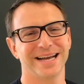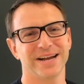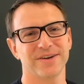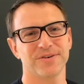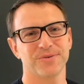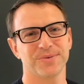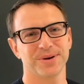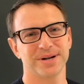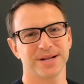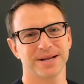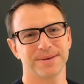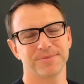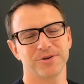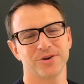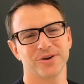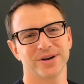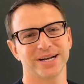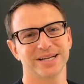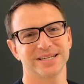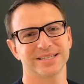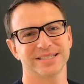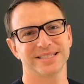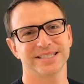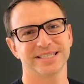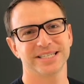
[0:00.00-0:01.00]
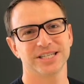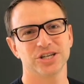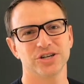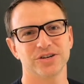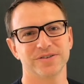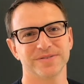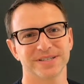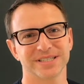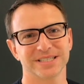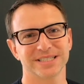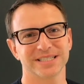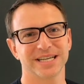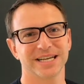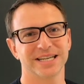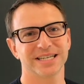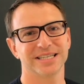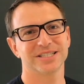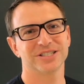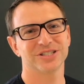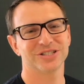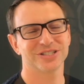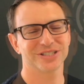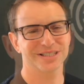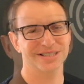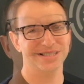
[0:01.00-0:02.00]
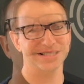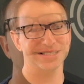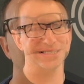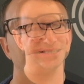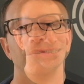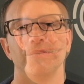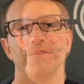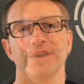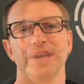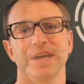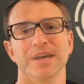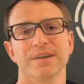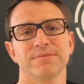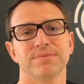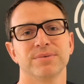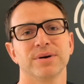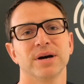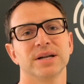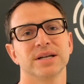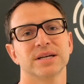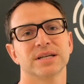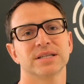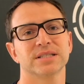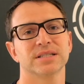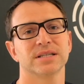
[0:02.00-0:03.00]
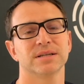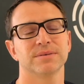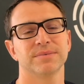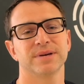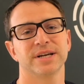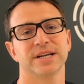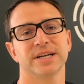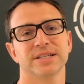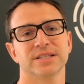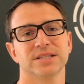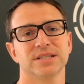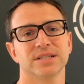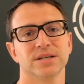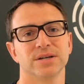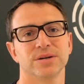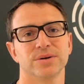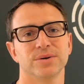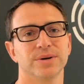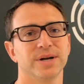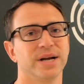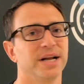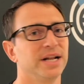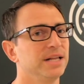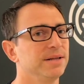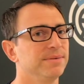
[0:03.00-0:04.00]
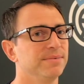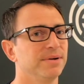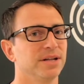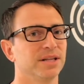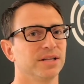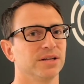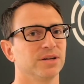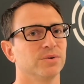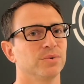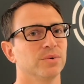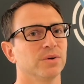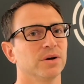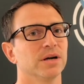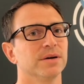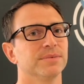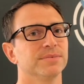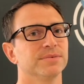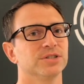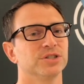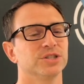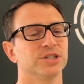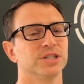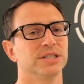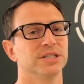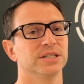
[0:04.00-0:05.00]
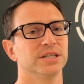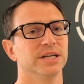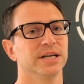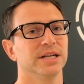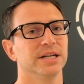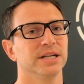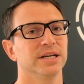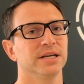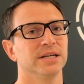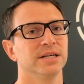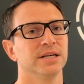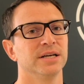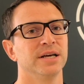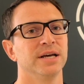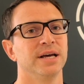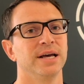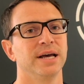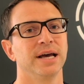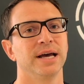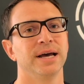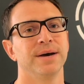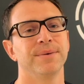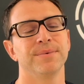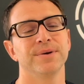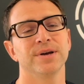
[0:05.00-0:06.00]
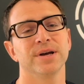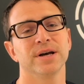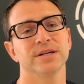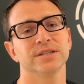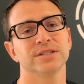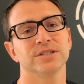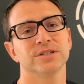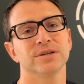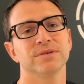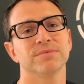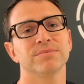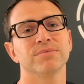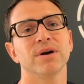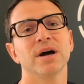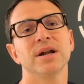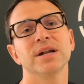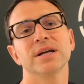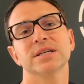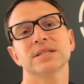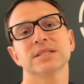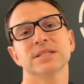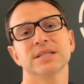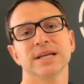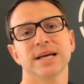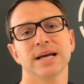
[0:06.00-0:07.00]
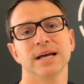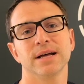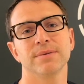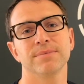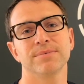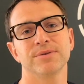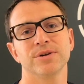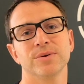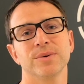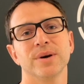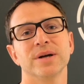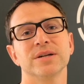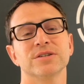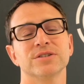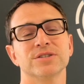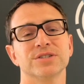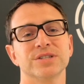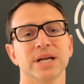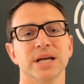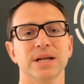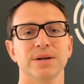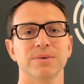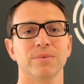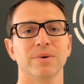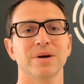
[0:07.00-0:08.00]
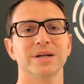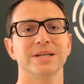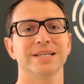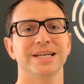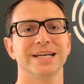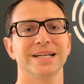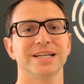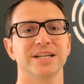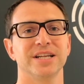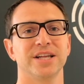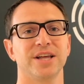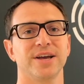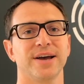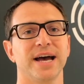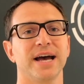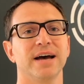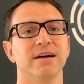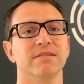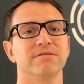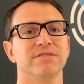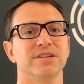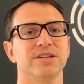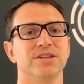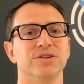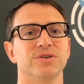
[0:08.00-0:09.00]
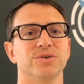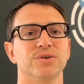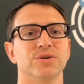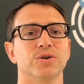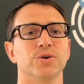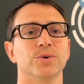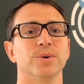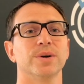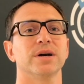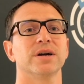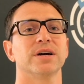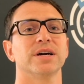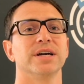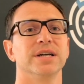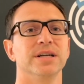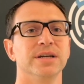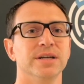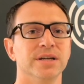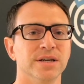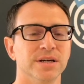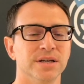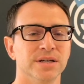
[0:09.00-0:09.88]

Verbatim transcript: Hey everyone, I'm Grant, CEO of Insight Engines. We have products that make it so anybody can query machine data, and we also have products that help you understand what data you have that you can query.